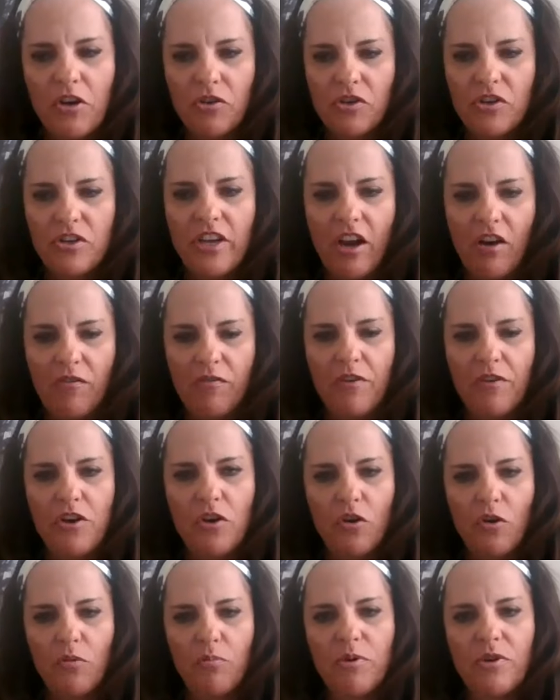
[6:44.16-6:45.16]
for yourself and
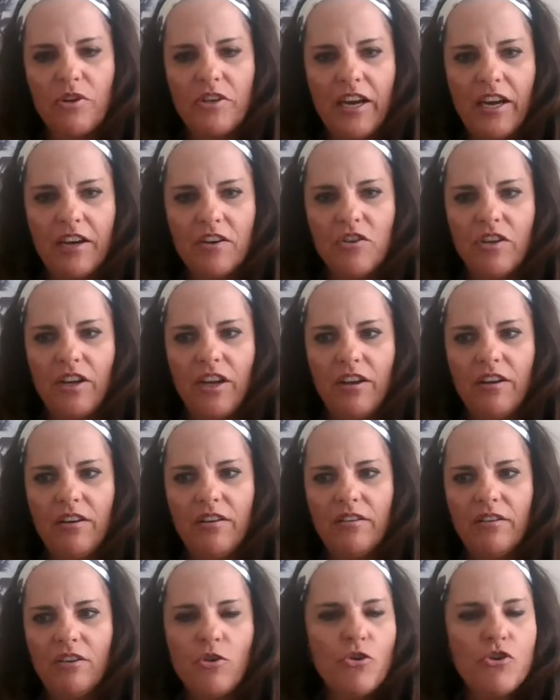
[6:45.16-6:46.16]
your own
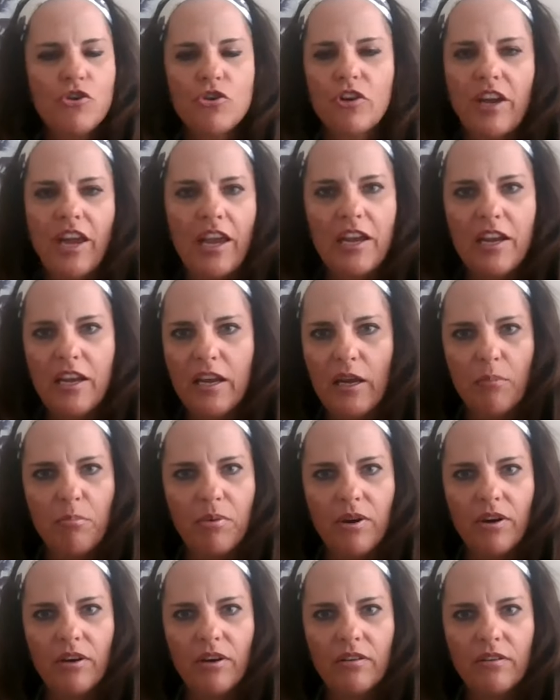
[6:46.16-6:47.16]
protection, who's your
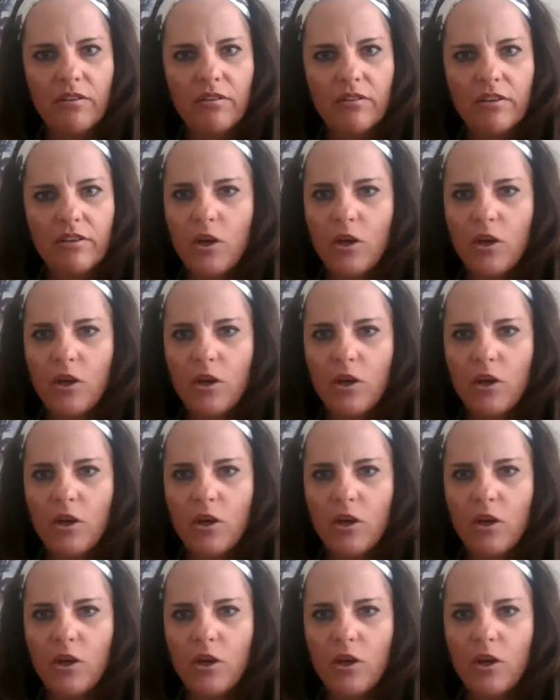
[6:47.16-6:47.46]
gatekeeper?